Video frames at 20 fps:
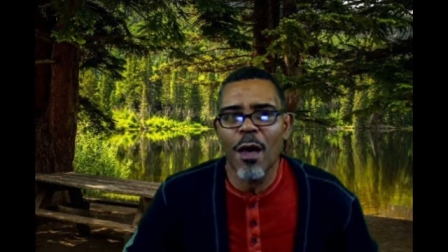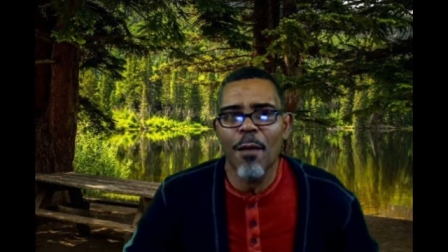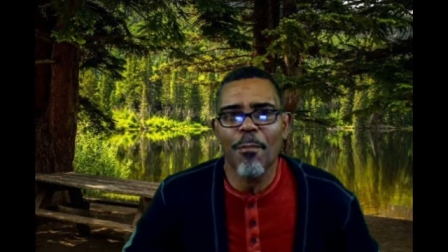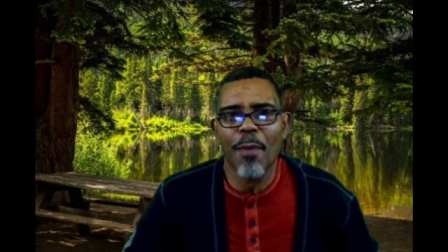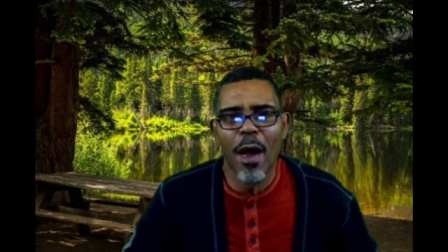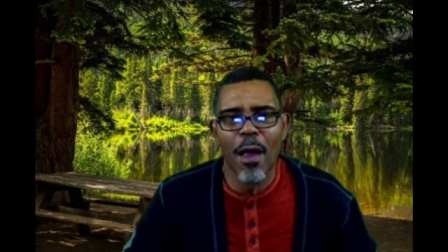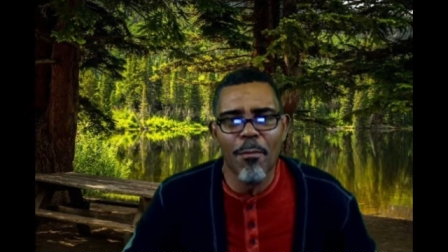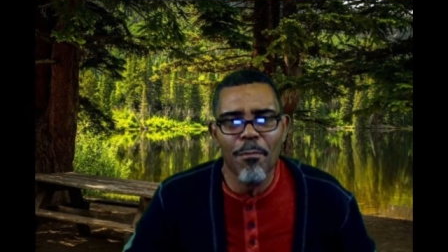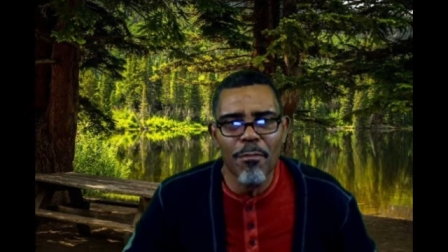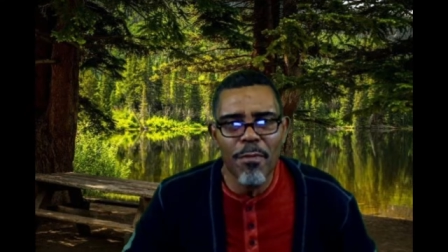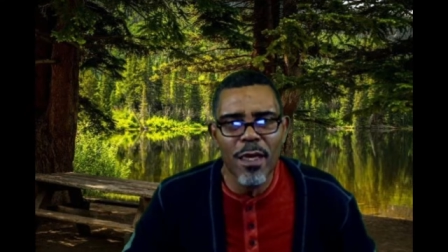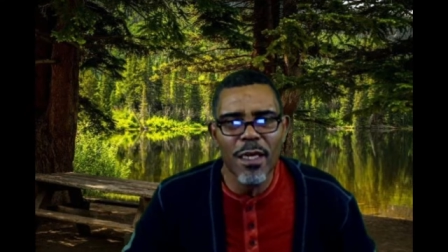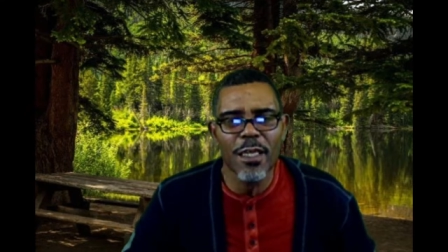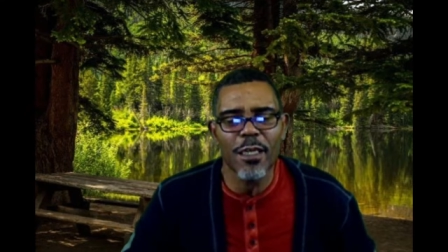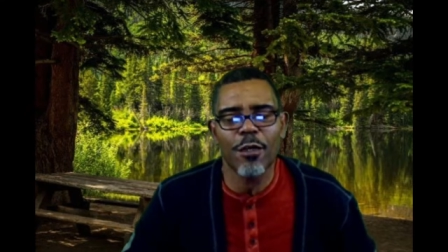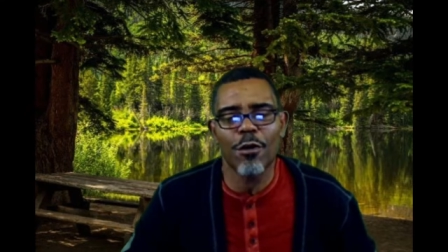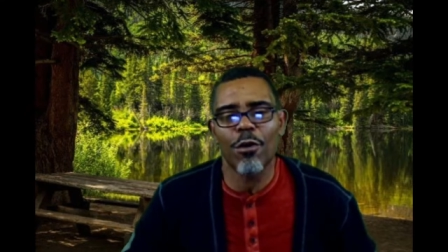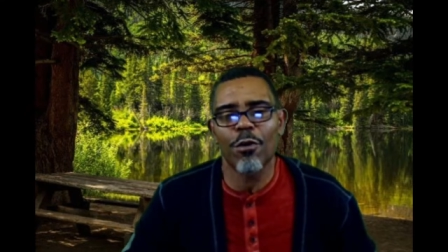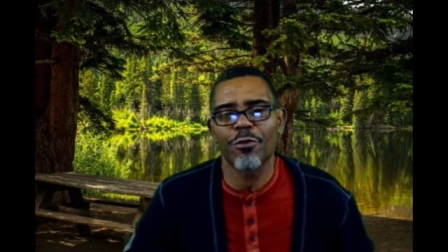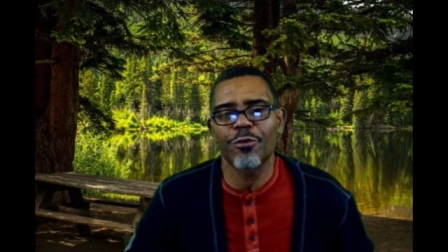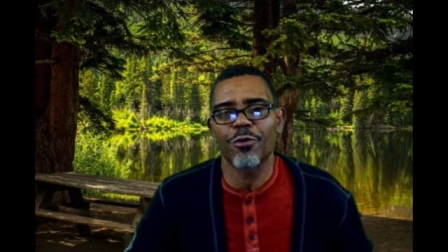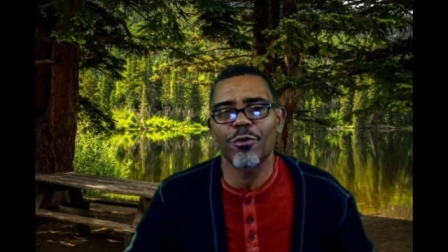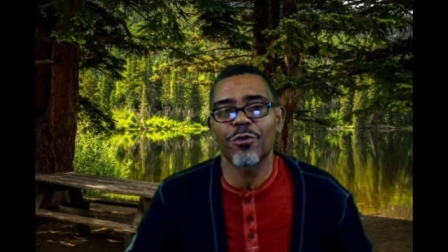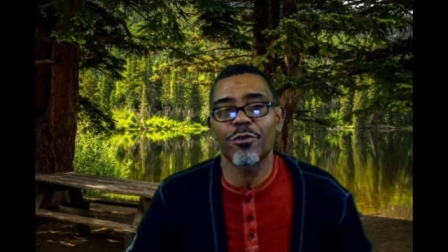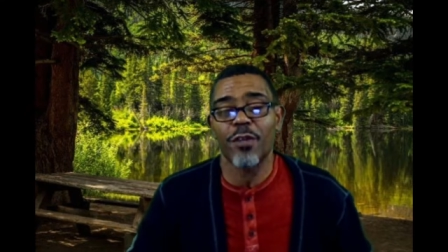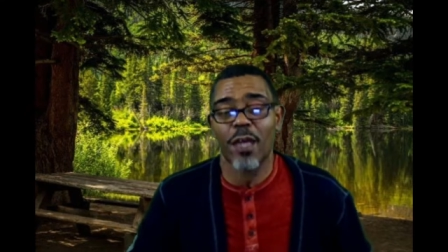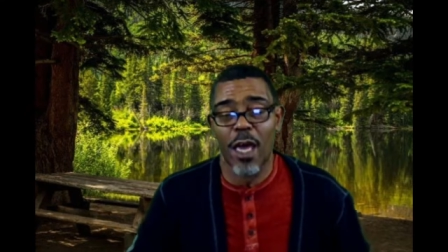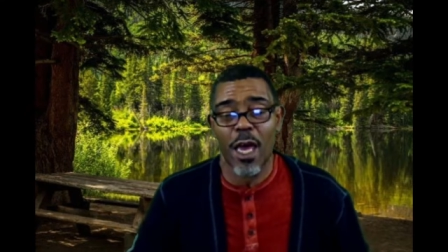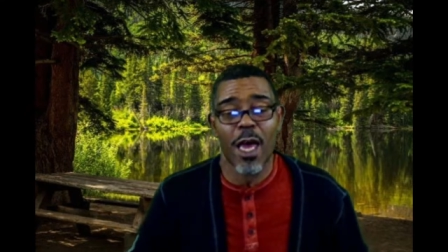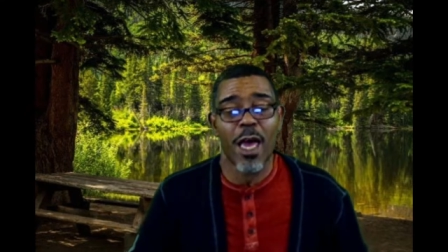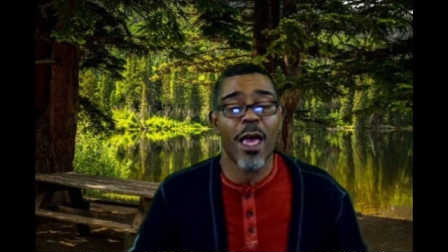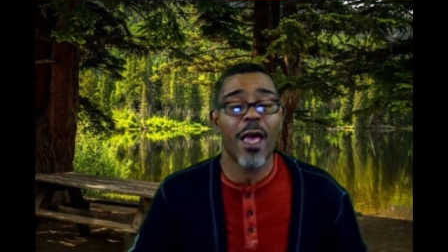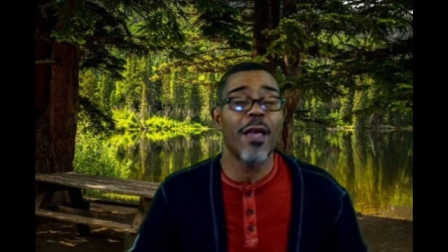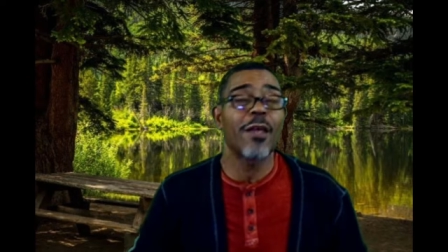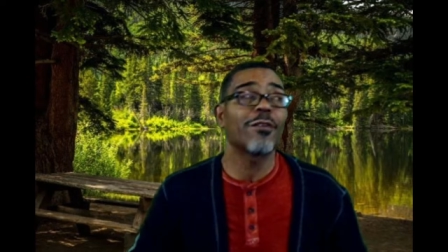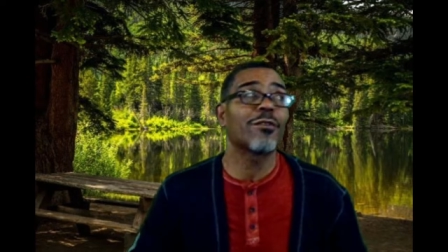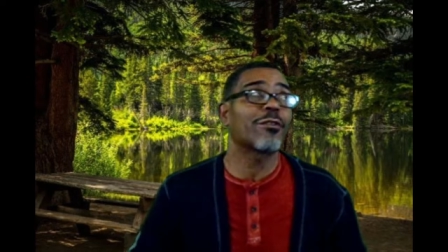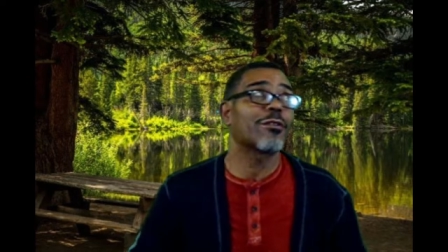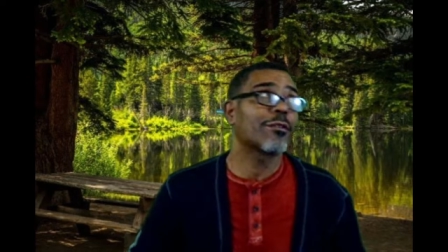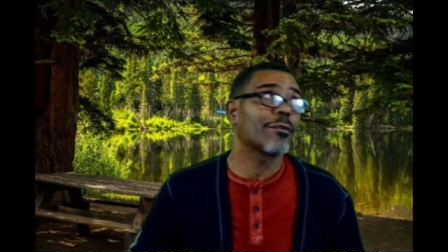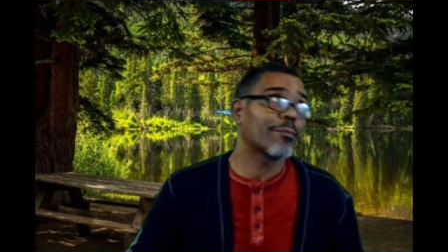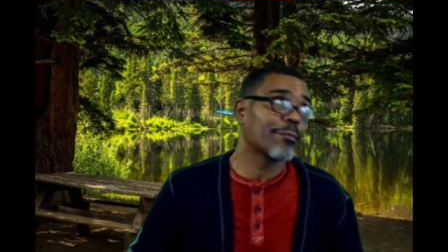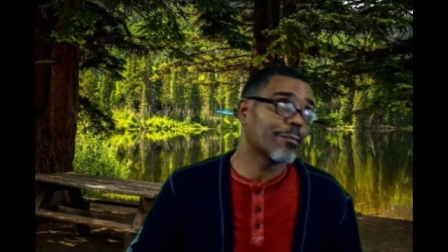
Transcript: by many cultures as,